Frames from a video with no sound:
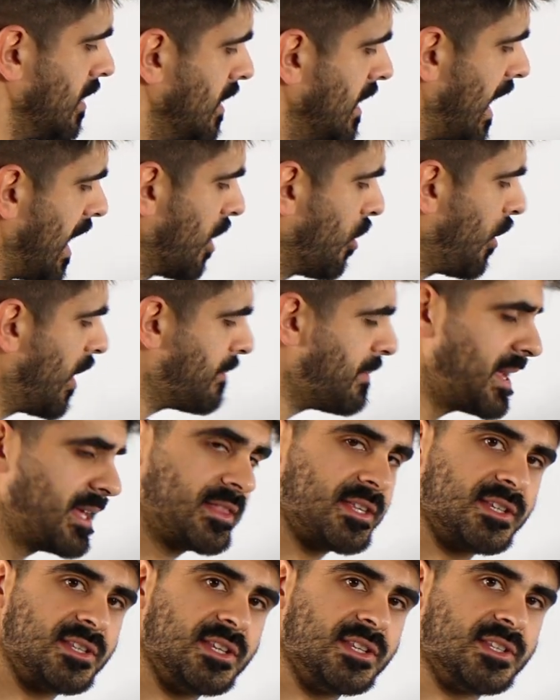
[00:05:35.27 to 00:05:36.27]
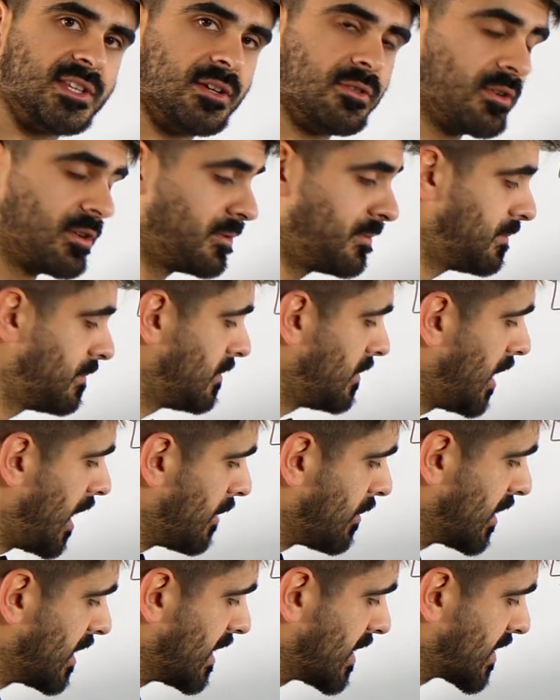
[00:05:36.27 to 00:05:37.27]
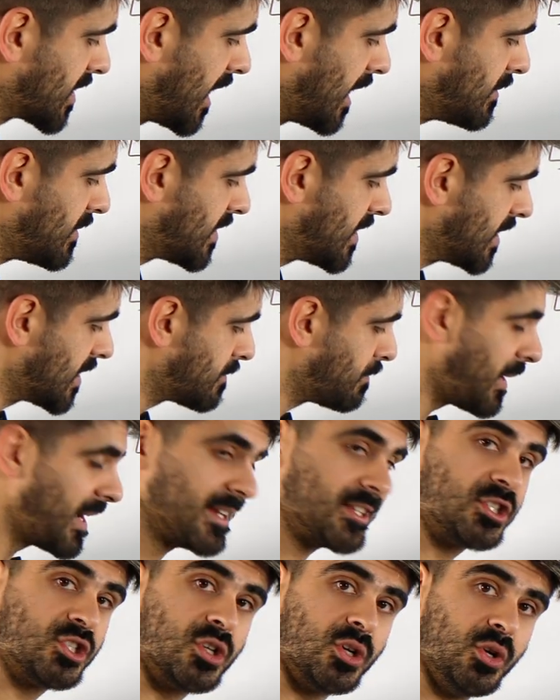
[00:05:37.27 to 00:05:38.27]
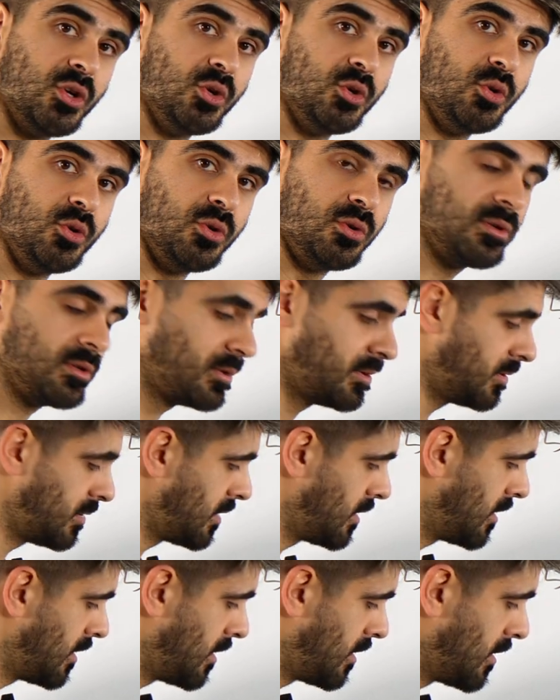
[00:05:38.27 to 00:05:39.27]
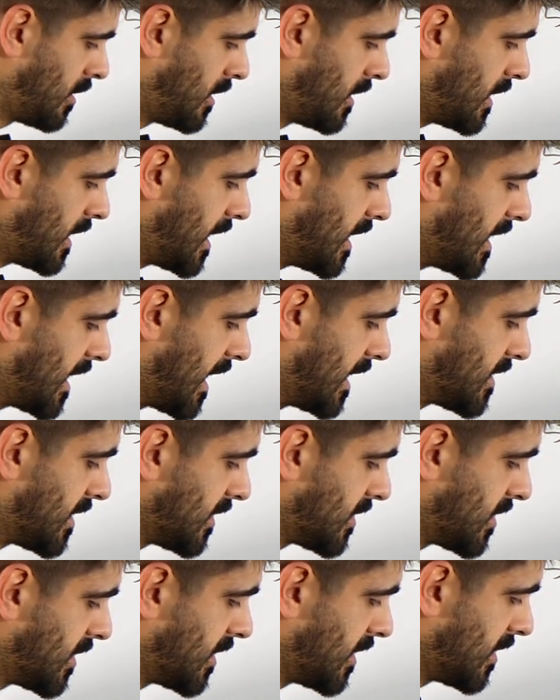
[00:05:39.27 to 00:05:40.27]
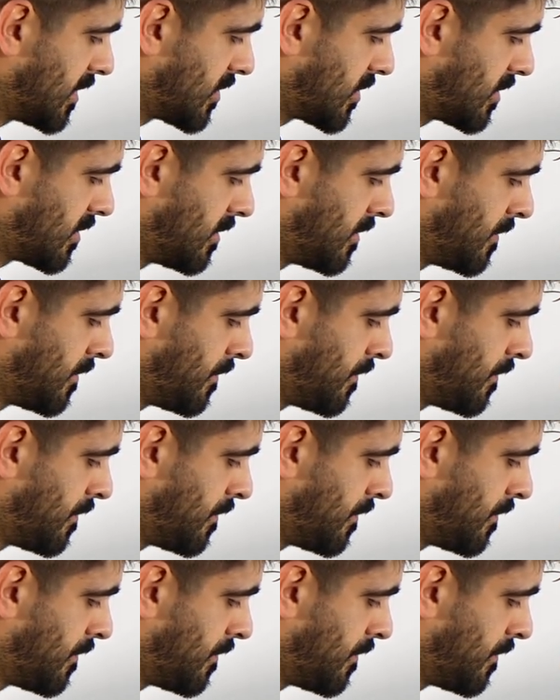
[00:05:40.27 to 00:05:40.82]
How do I make this a 0? I'm going to times this by 2 and add it to this.